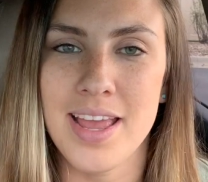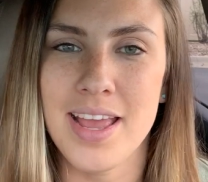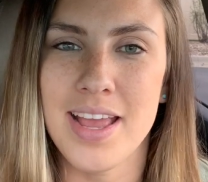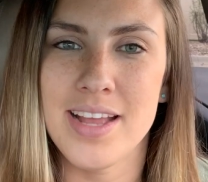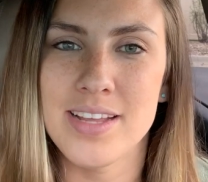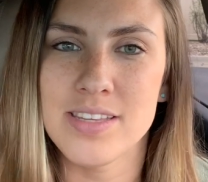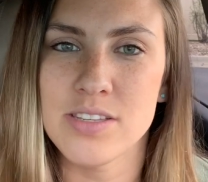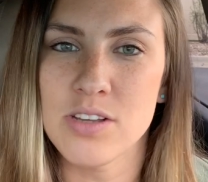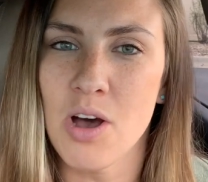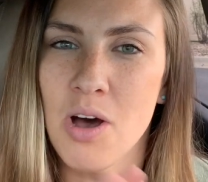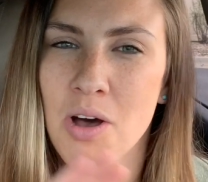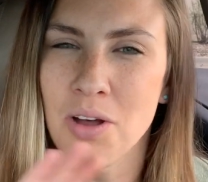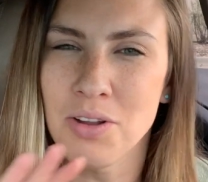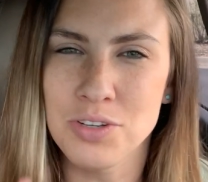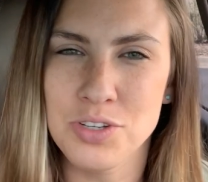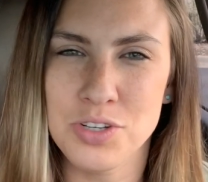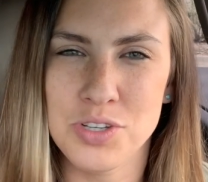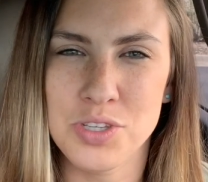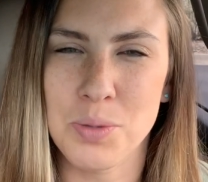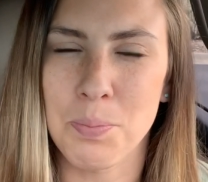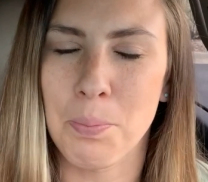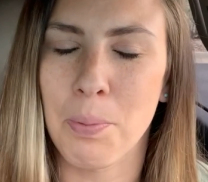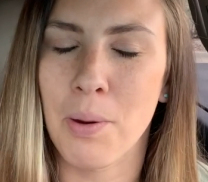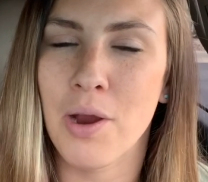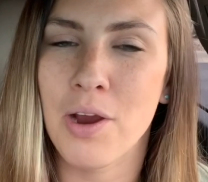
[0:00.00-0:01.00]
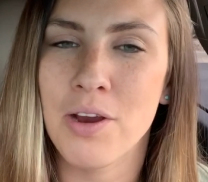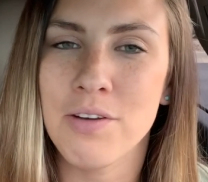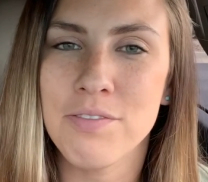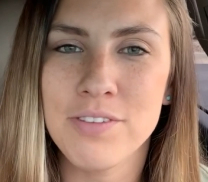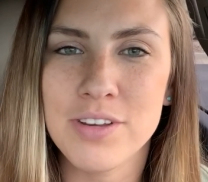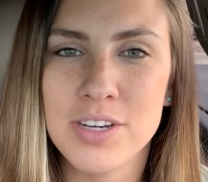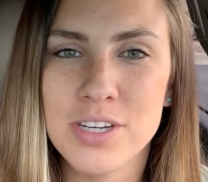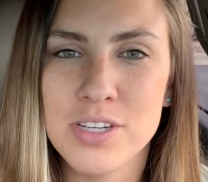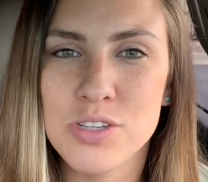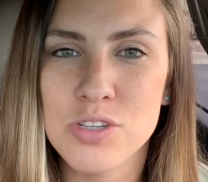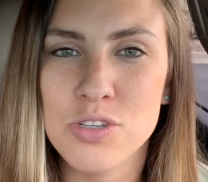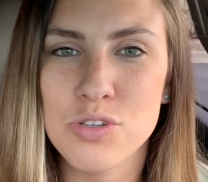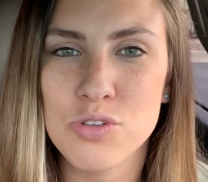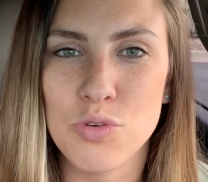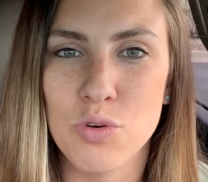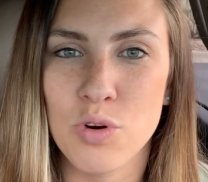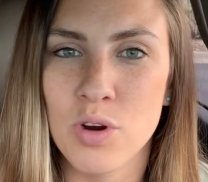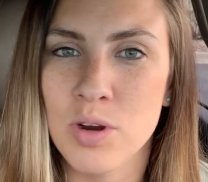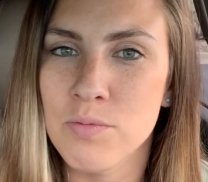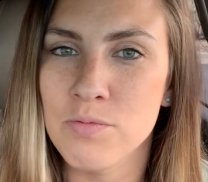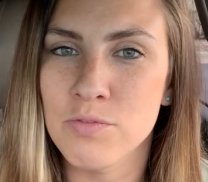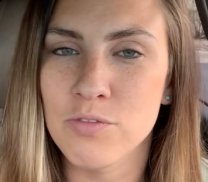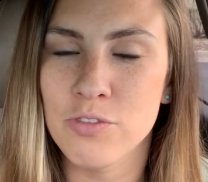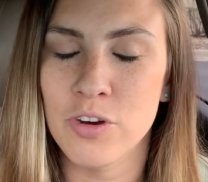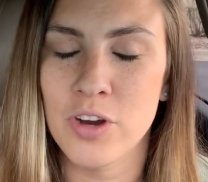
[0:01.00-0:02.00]
It's all just the perfect
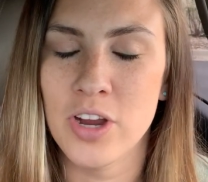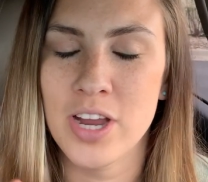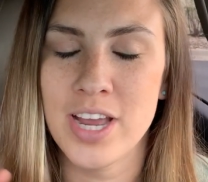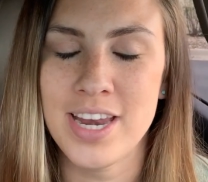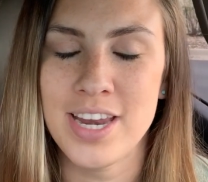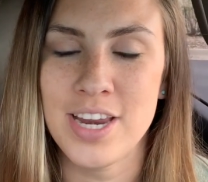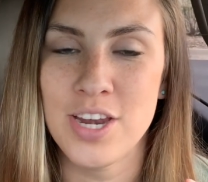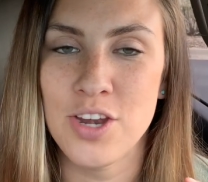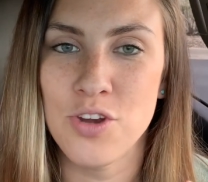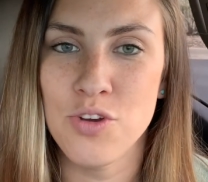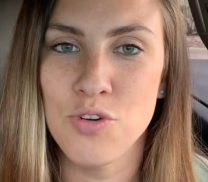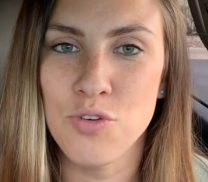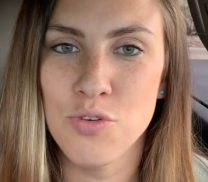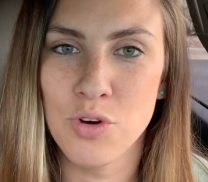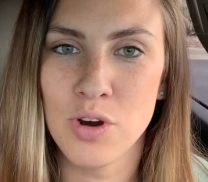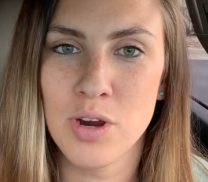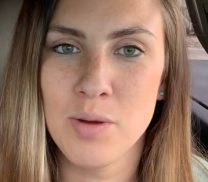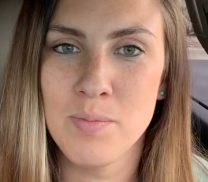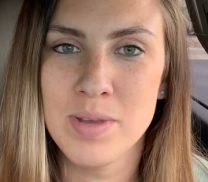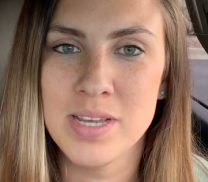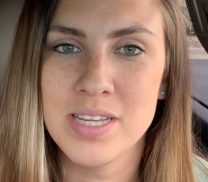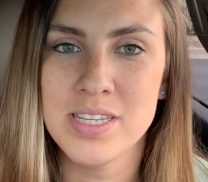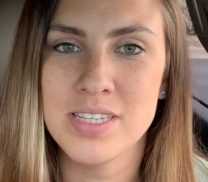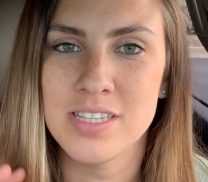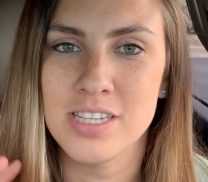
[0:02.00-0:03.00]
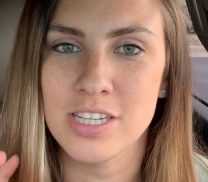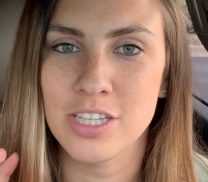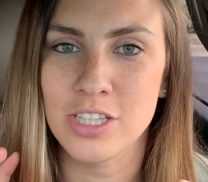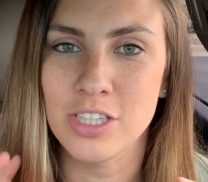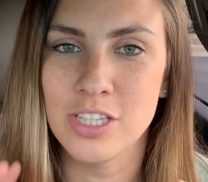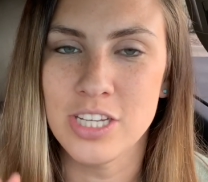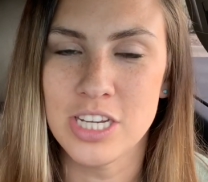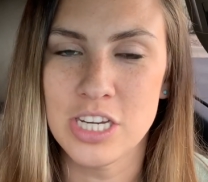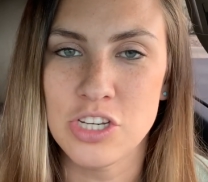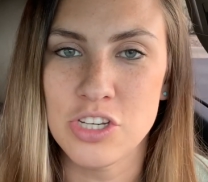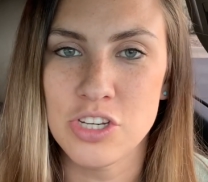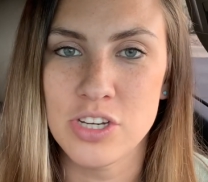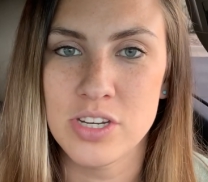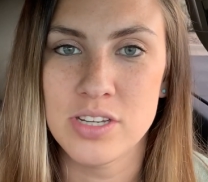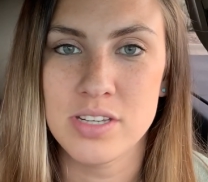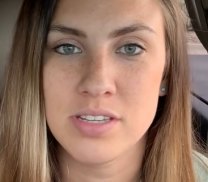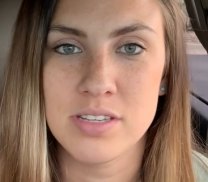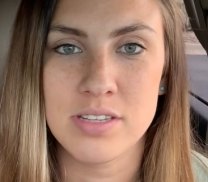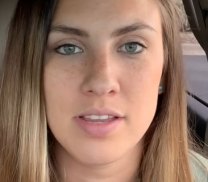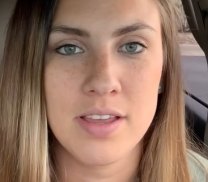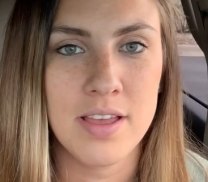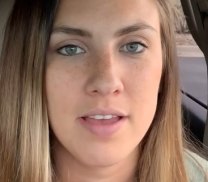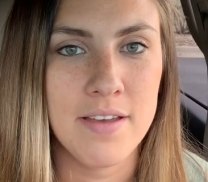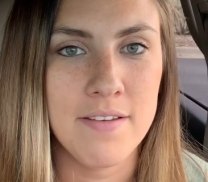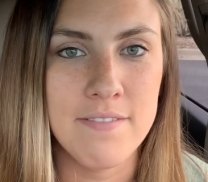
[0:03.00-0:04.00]
storm for an enormous,
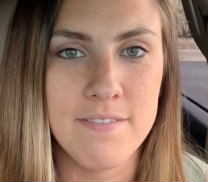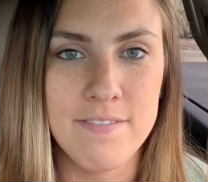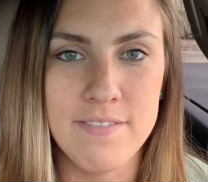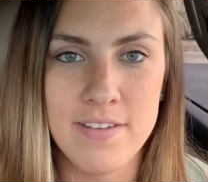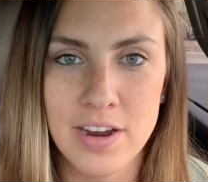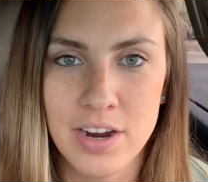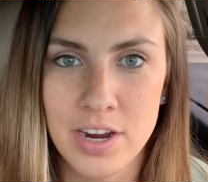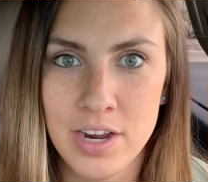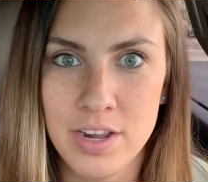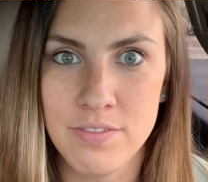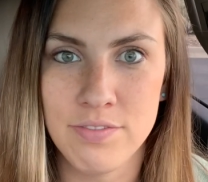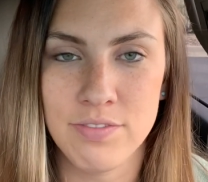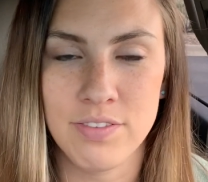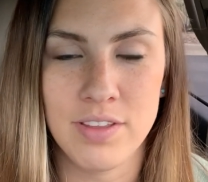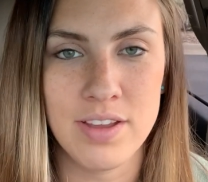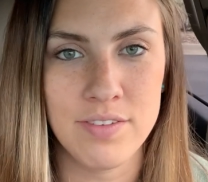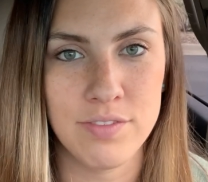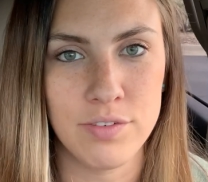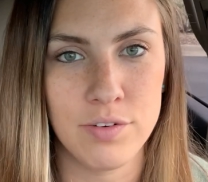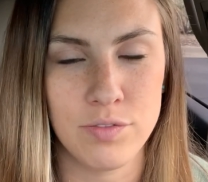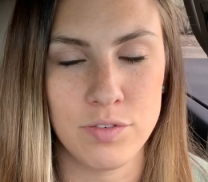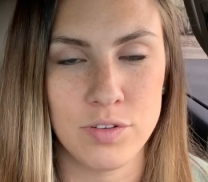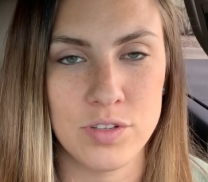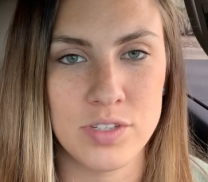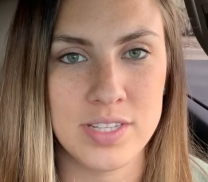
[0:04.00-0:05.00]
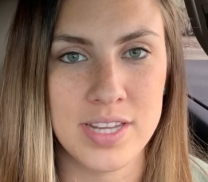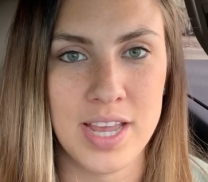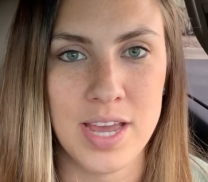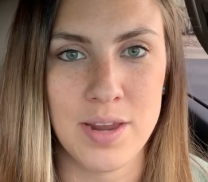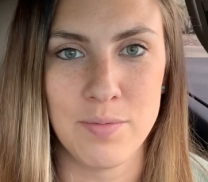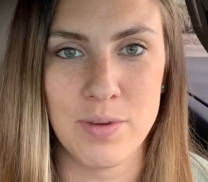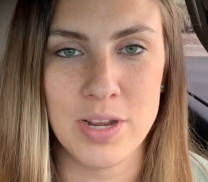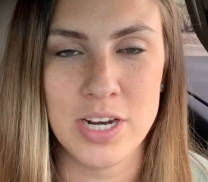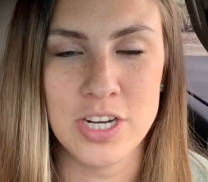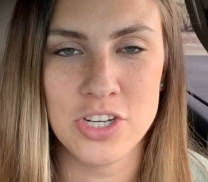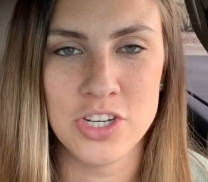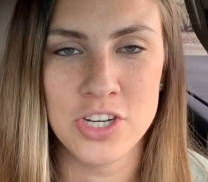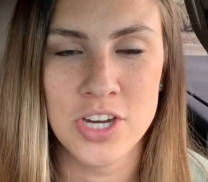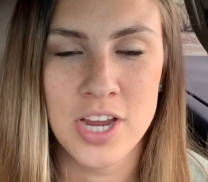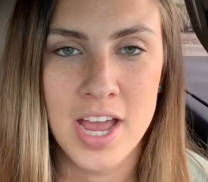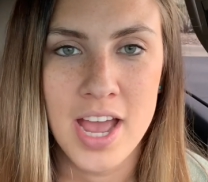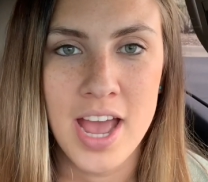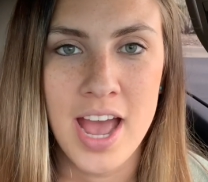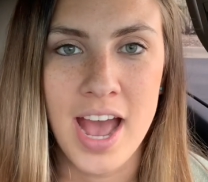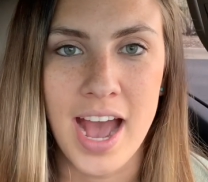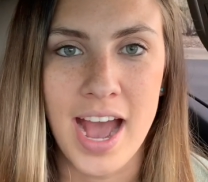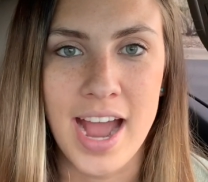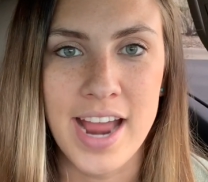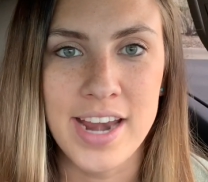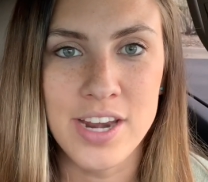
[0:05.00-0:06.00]
delicious, very flavorful sandwich.
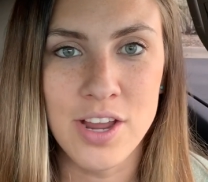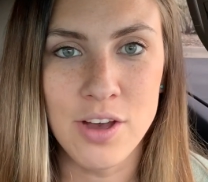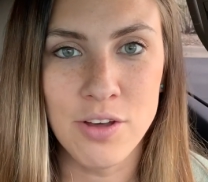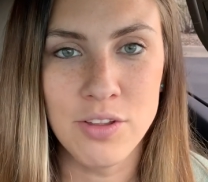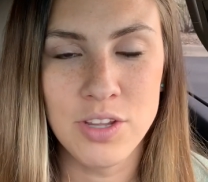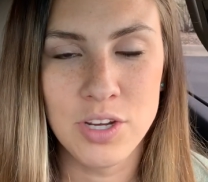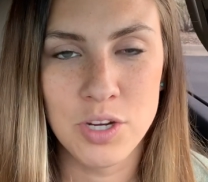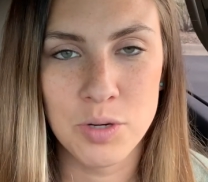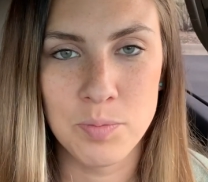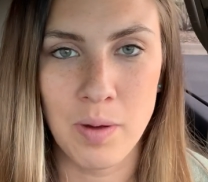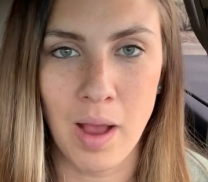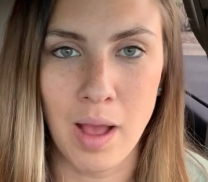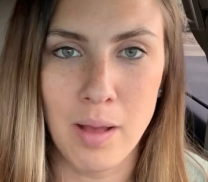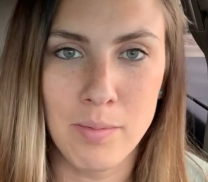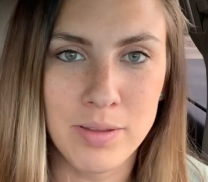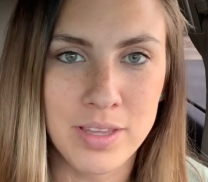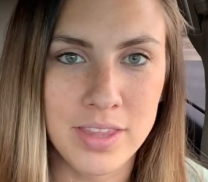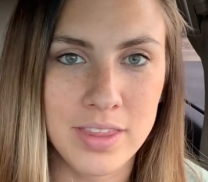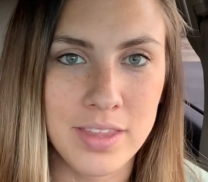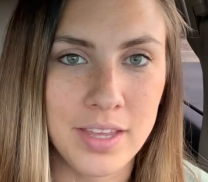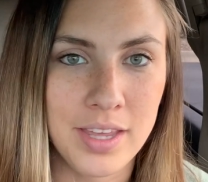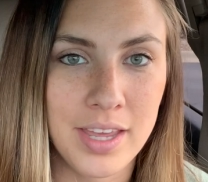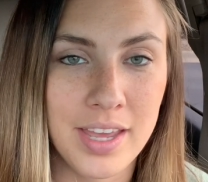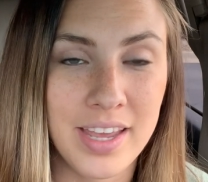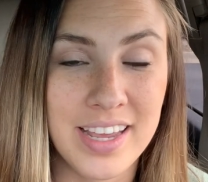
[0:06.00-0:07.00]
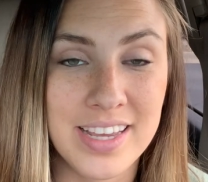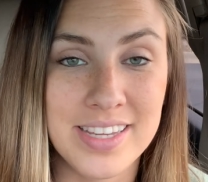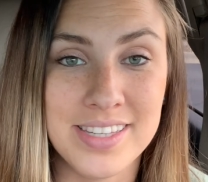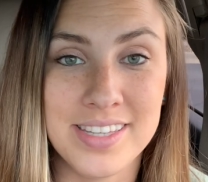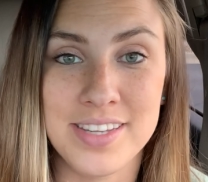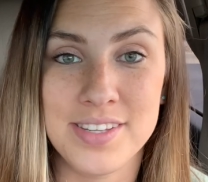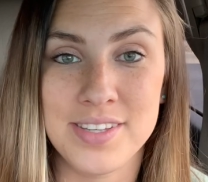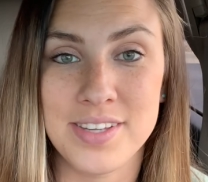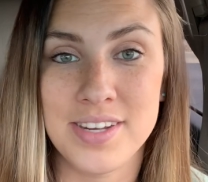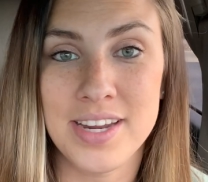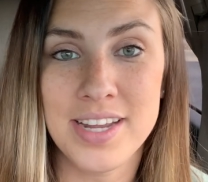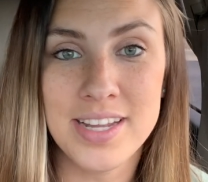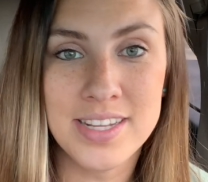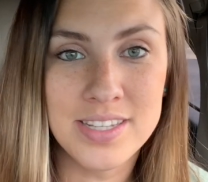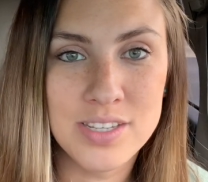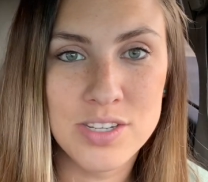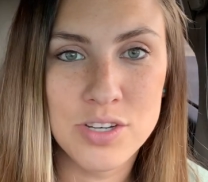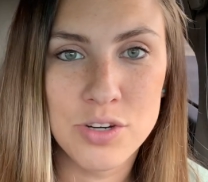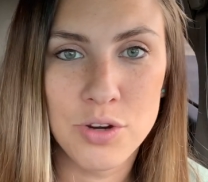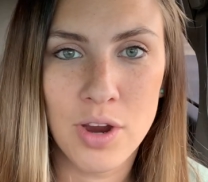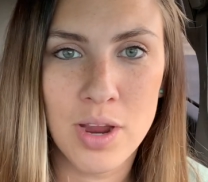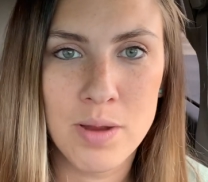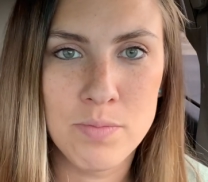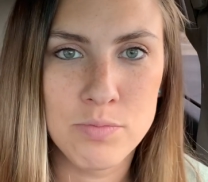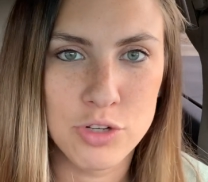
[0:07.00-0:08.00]
I know that you're probably thinking, is this an
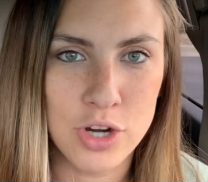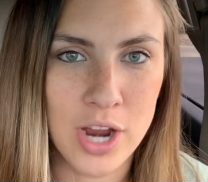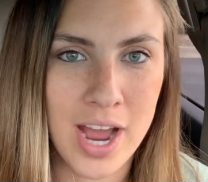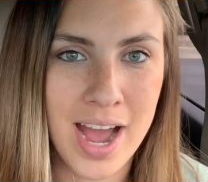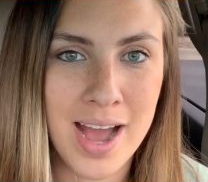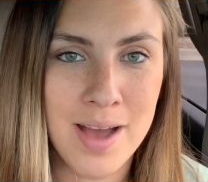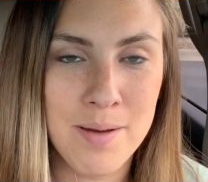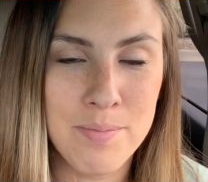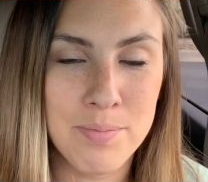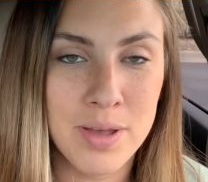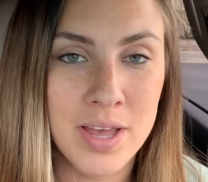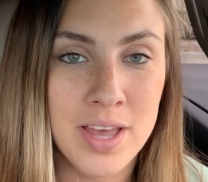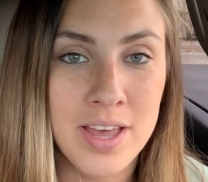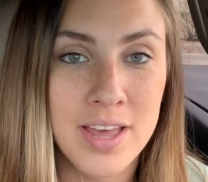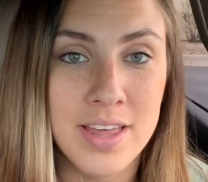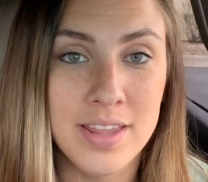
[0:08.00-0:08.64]
Instagram trap?